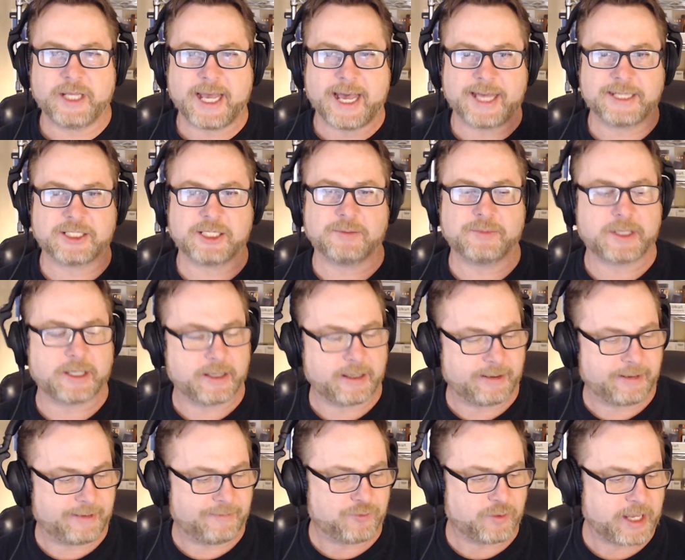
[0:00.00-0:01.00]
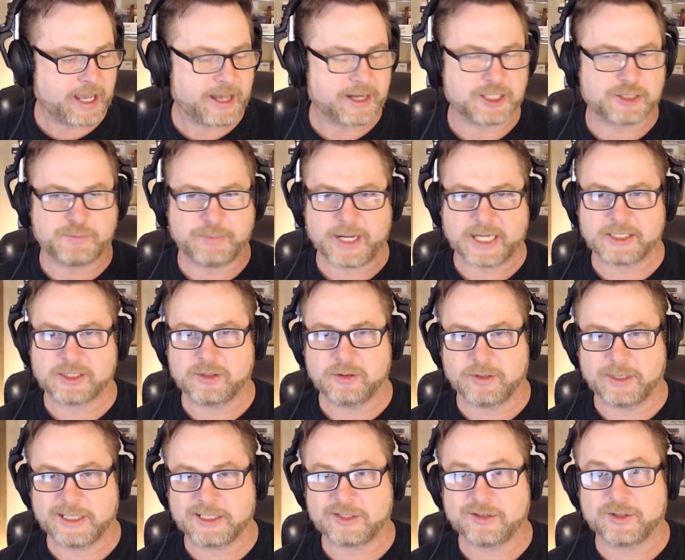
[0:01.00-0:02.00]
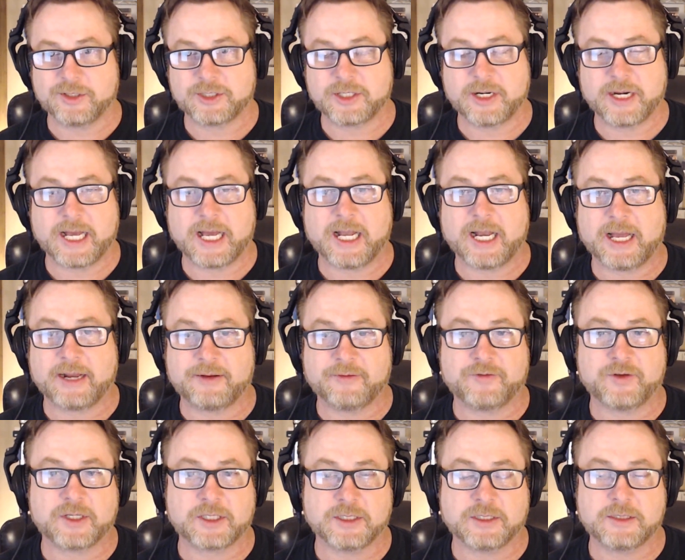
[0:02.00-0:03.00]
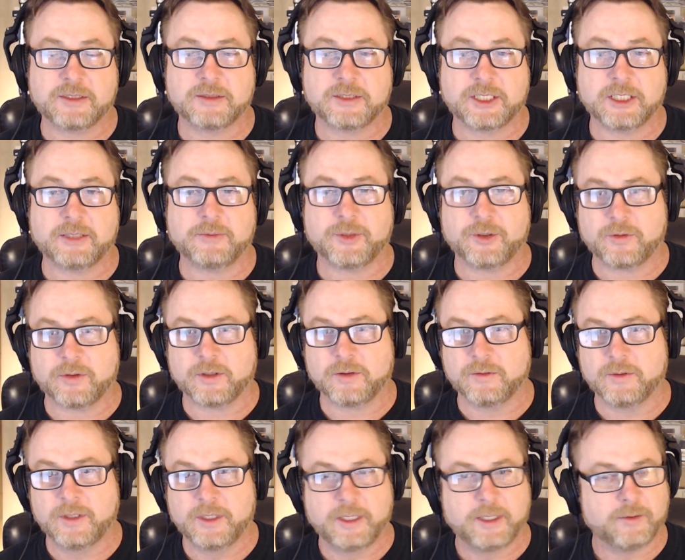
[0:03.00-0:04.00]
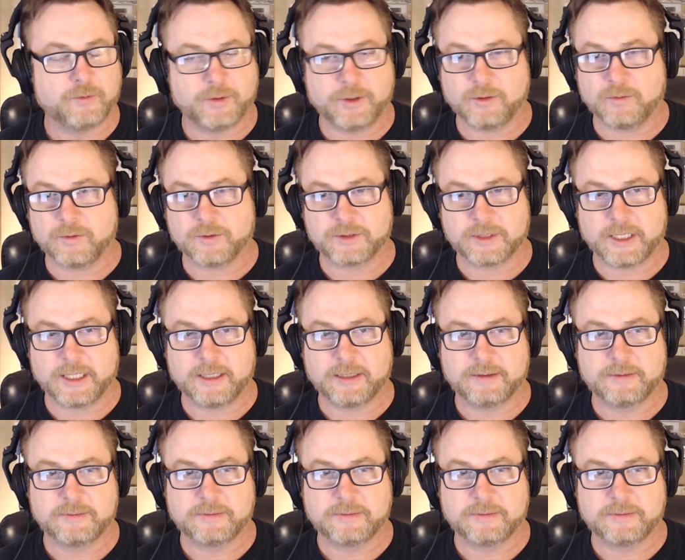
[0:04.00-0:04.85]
we add a spice to it, it's going to turn out like a fucking cinnamon roll. We don't want that.